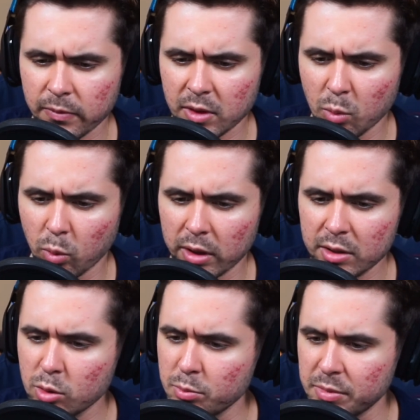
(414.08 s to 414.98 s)
The one
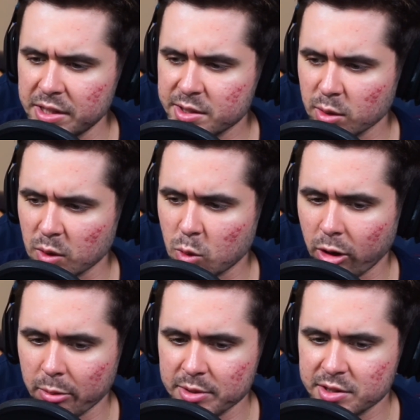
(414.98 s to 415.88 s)
who meets the
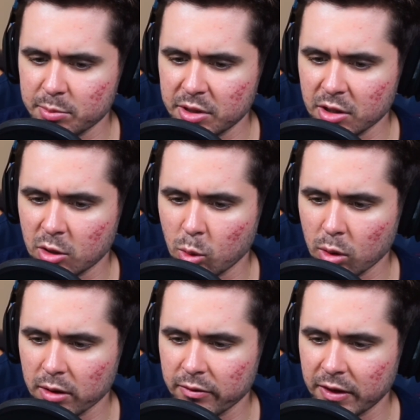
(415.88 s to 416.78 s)
requirements to be the
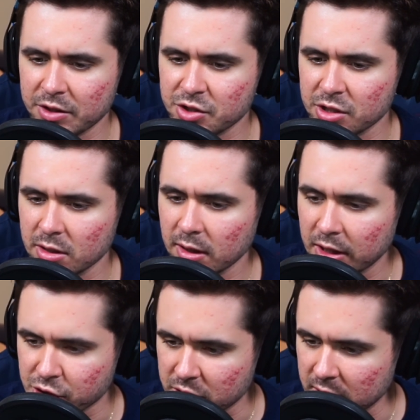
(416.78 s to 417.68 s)
core of
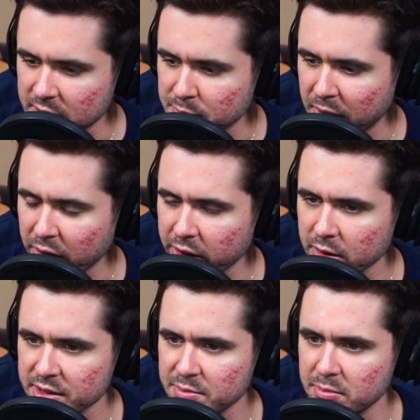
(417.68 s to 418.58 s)
Elchinda's barrier
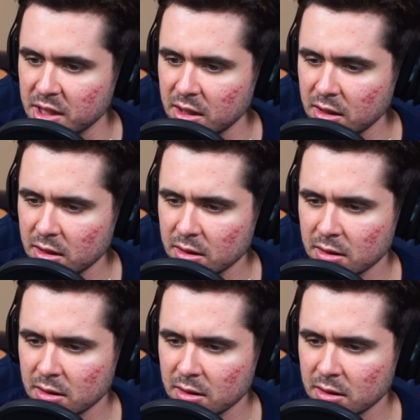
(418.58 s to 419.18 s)
is me.